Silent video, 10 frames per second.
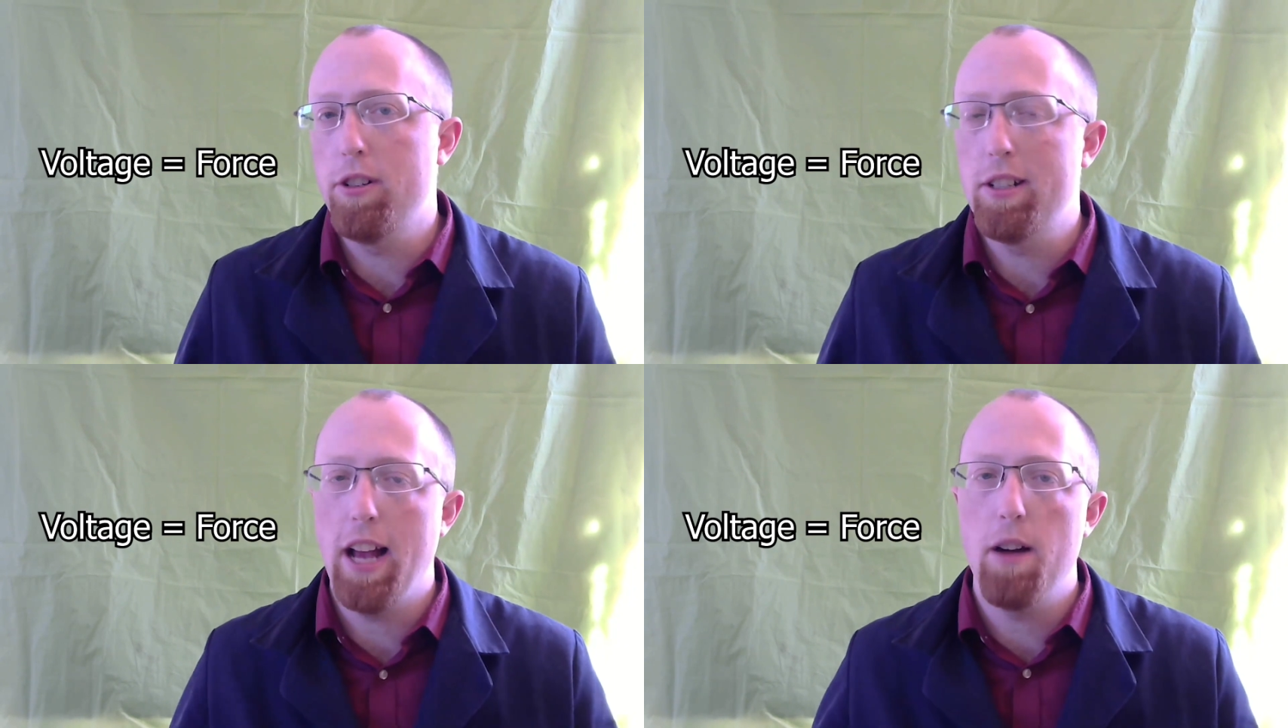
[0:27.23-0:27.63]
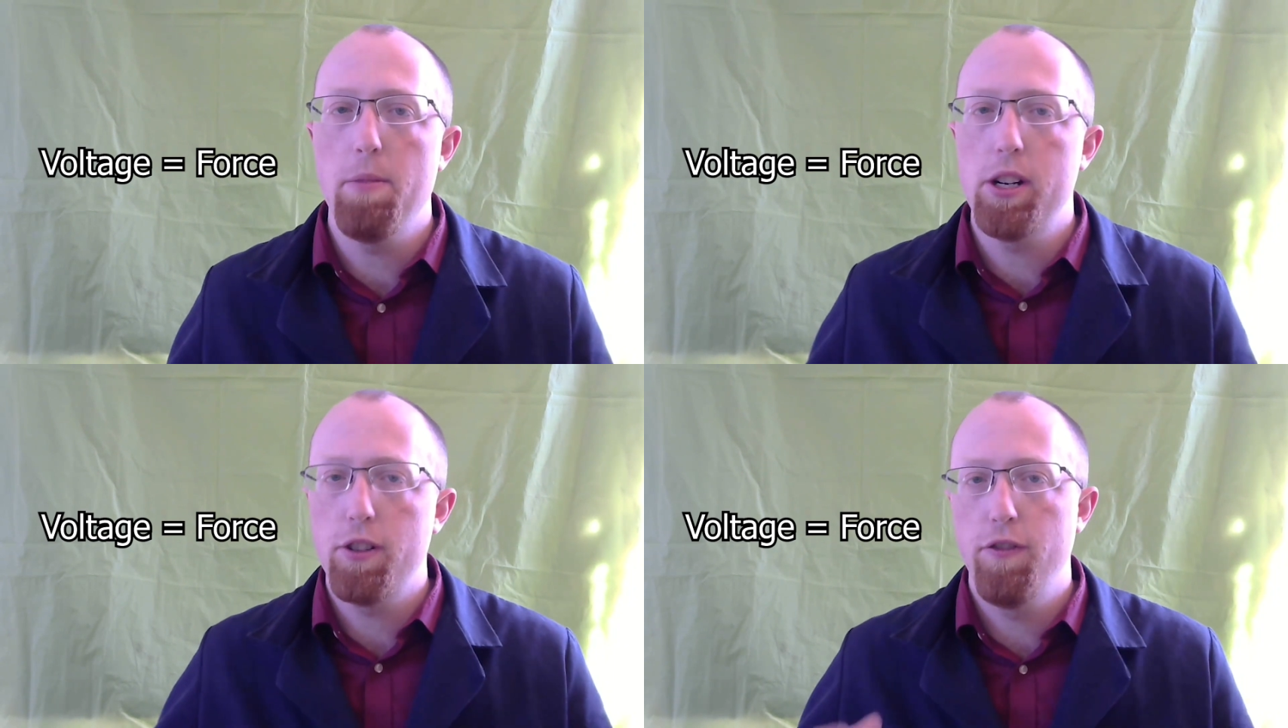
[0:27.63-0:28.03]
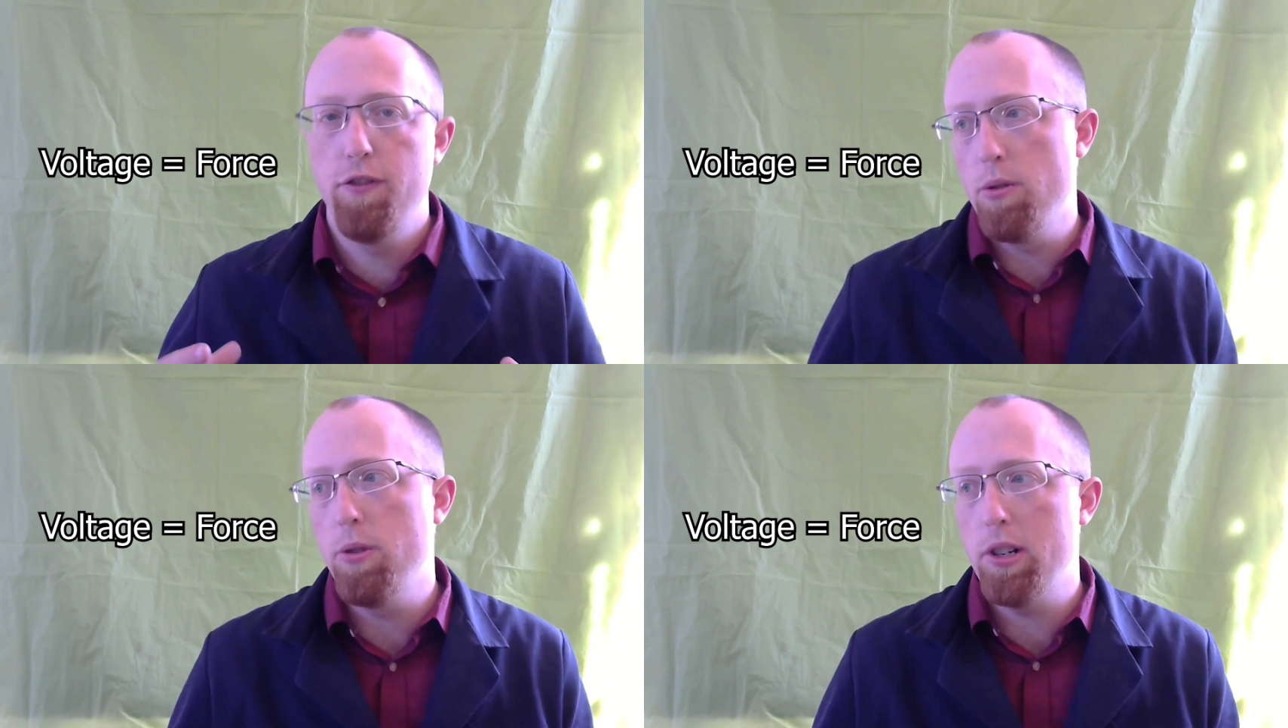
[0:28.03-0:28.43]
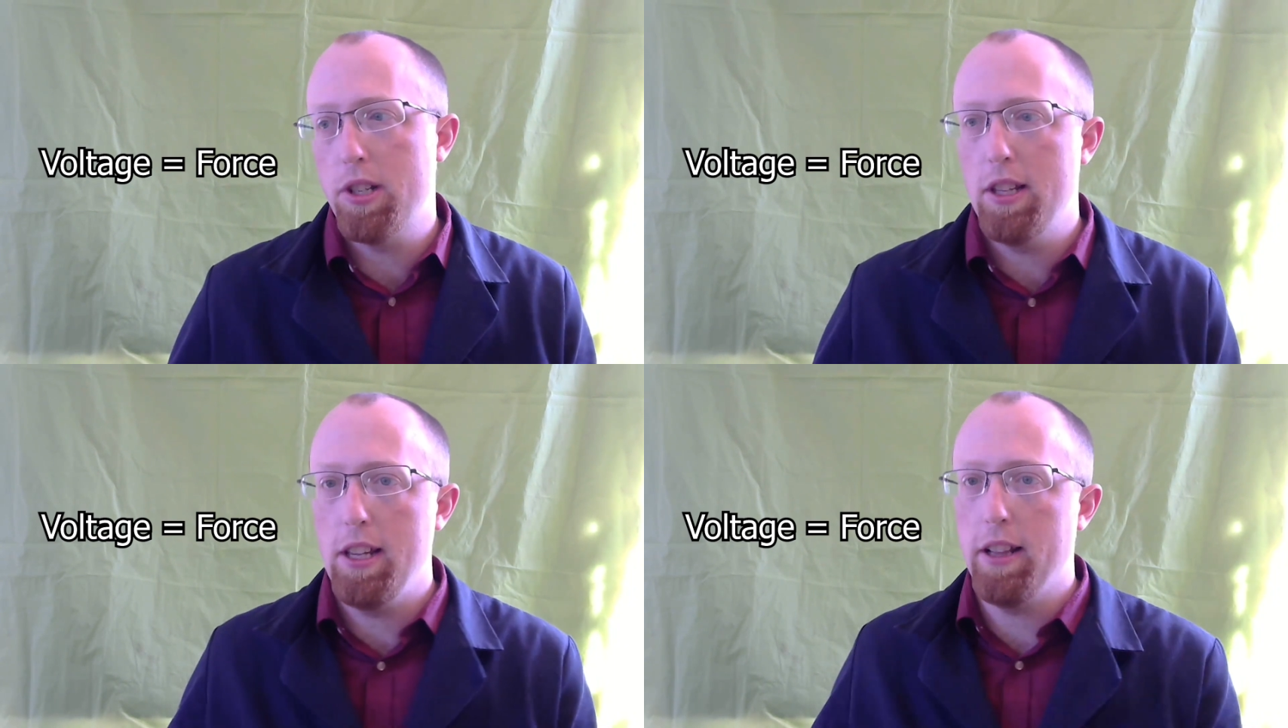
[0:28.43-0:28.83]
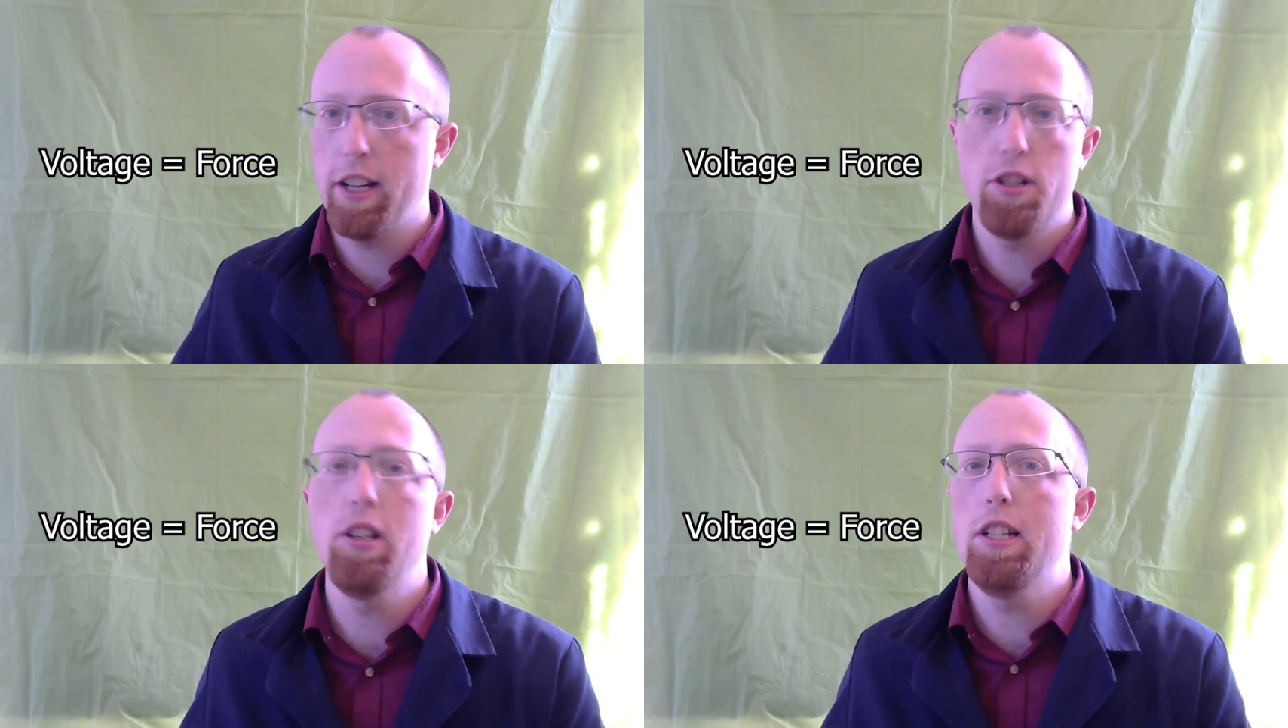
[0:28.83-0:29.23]
It's how much force the
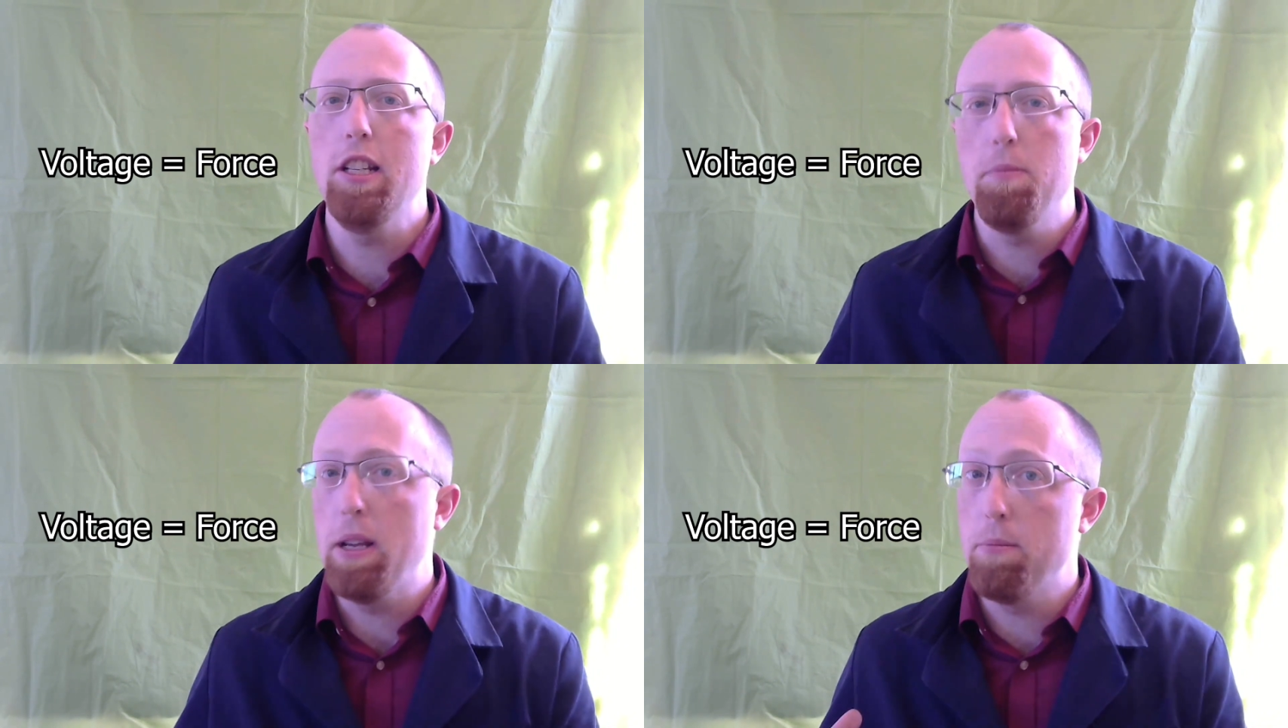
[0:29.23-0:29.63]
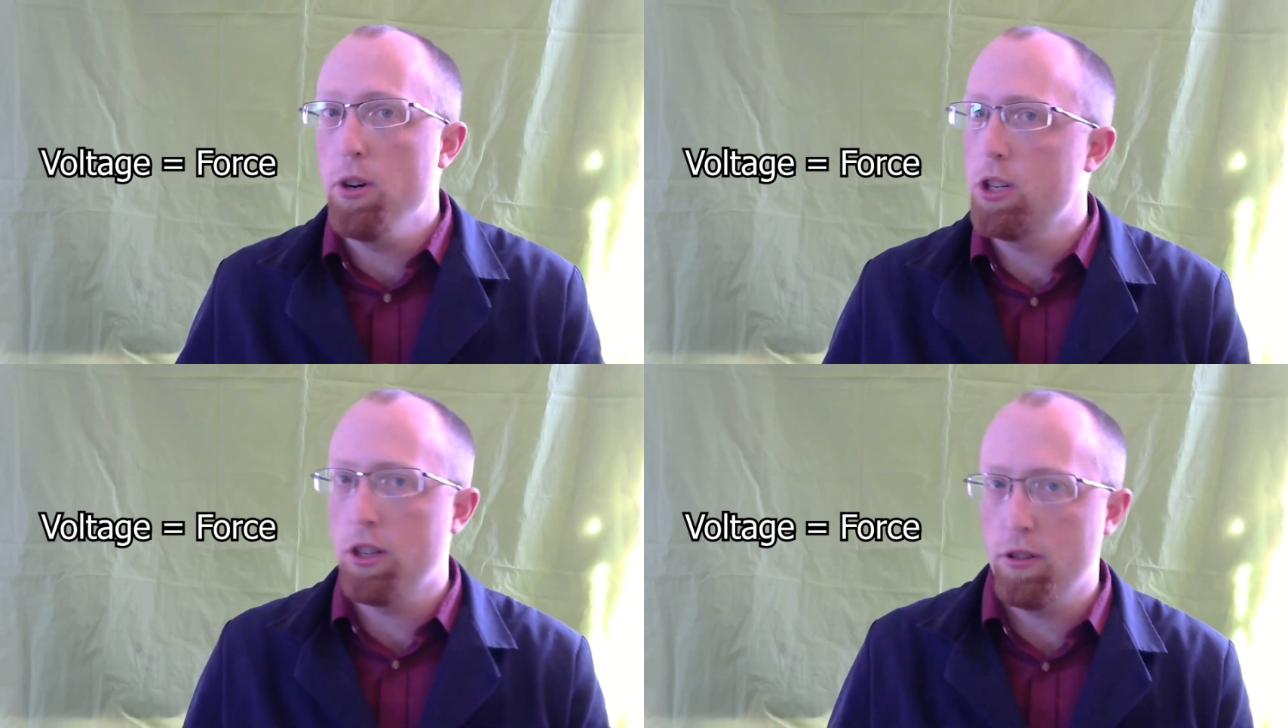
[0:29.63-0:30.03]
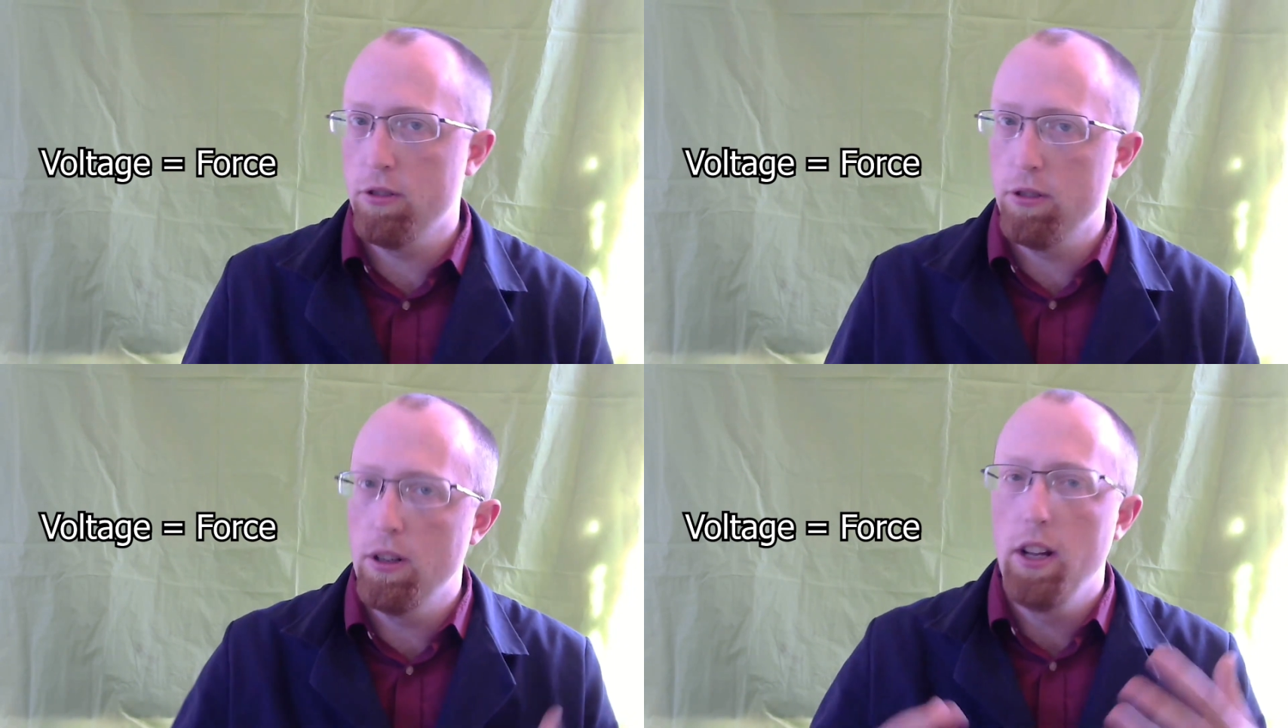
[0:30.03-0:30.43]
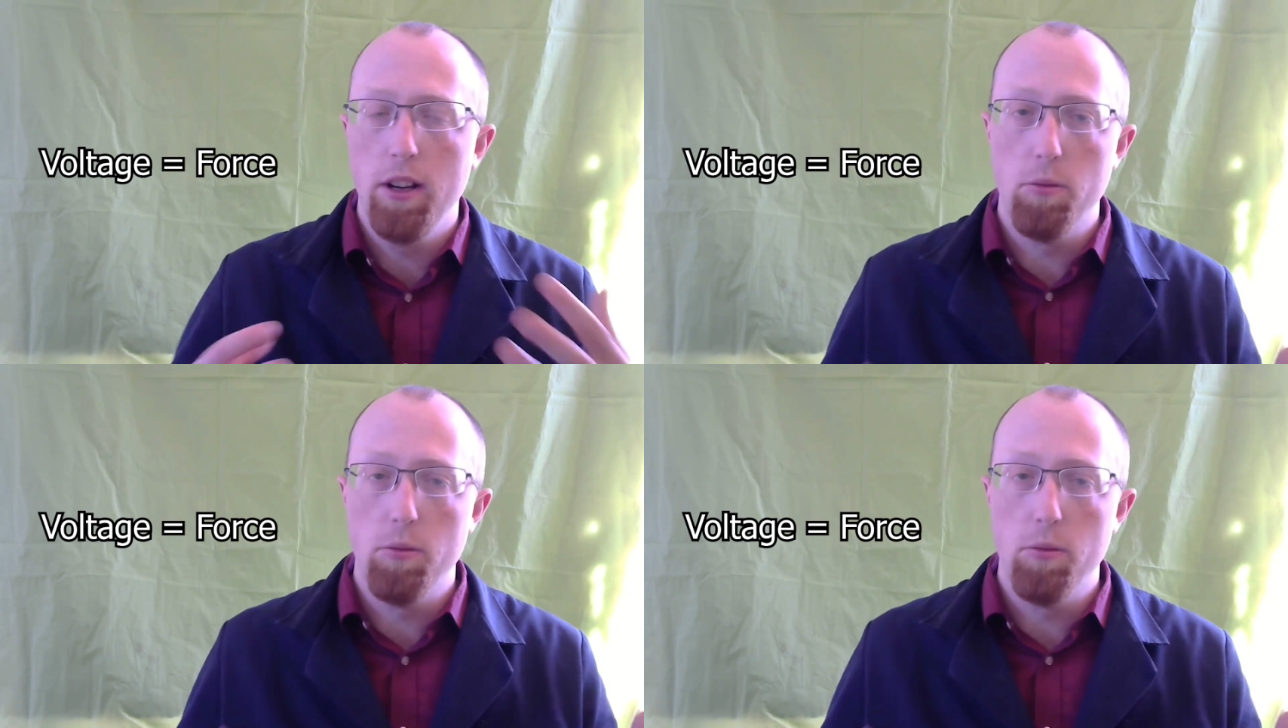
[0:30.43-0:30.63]
electricity is being pushed through